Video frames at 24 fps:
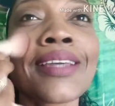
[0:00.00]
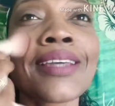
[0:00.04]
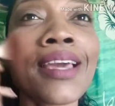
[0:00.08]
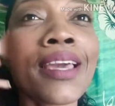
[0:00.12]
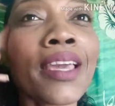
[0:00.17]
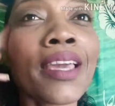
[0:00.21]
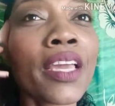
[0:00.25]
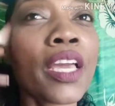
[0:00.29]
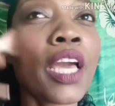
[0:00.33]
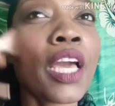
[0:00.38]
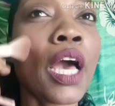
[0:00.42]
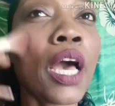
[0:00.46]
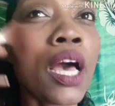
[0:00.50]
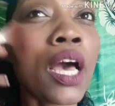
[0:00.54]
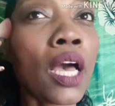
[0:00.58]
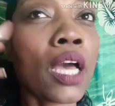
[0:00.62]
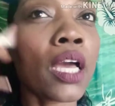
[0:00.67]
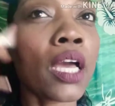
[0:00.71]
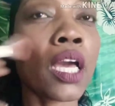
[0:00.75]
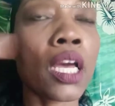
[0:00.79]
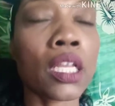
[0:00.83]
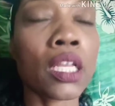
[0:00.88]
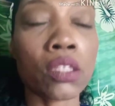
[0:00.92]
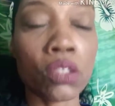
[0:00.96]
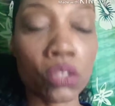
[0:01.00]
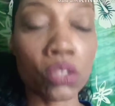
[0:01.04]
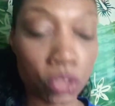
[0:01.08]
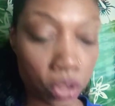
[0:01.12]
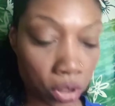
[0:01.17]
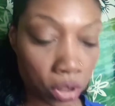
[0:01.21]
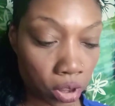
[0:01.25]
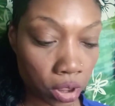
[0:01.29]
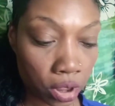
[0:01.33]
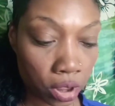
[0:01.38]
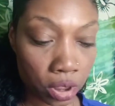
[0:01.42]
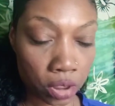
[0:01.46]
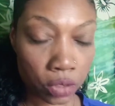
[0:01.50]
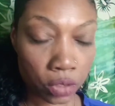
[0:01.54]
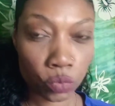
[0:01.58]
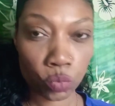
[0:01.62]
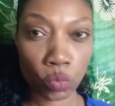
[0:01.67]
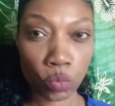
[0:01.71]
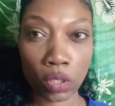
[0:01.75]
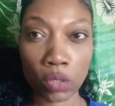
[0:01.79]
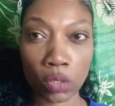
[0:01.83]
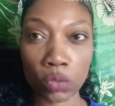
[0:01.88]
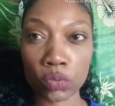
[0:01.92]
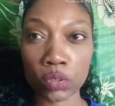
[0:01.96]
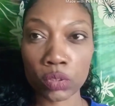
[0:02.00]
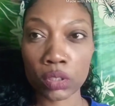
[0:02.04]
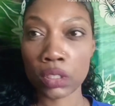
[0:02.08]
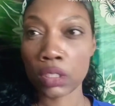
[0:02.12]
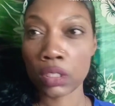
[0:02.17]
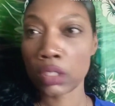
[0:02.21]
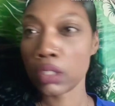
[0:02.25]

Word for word: Okay, God, got those cheeks rosy.